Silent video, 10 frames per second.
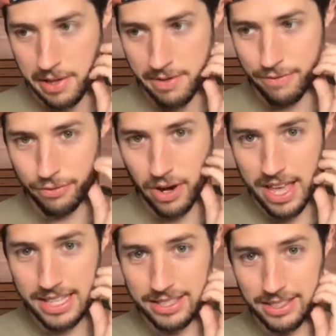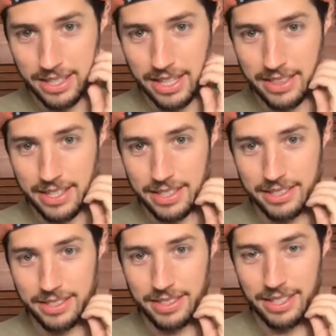phrase and
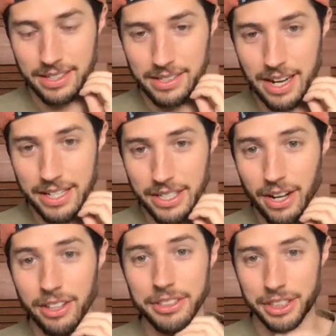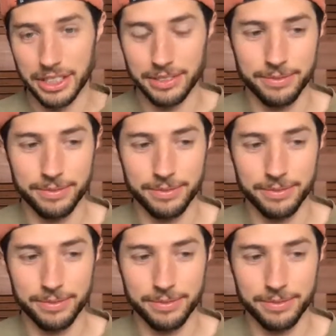this ideology.